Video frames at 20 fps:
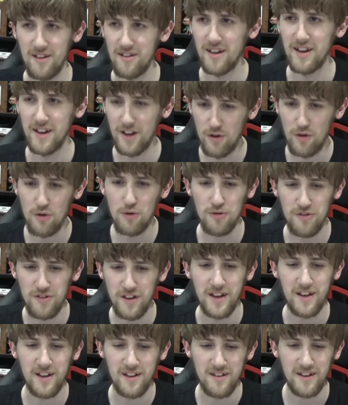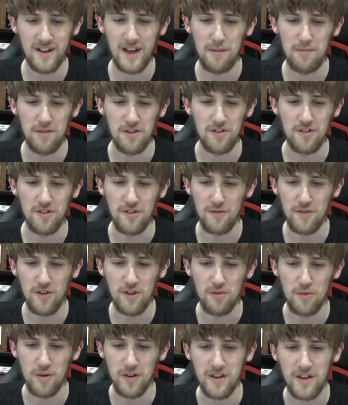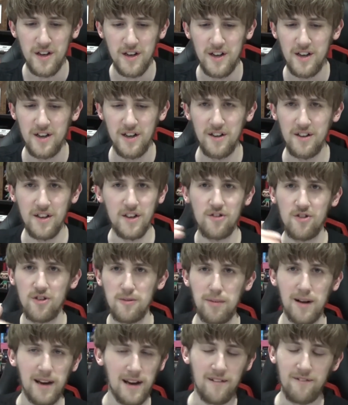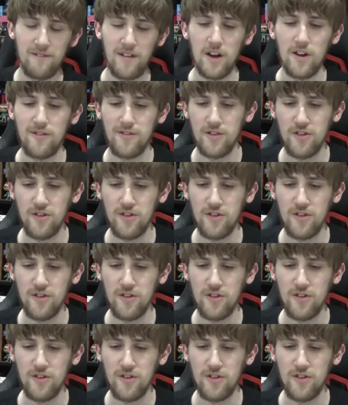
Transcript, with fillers: I was like, cool, six, sick episode, another good one, and then just completely fell off.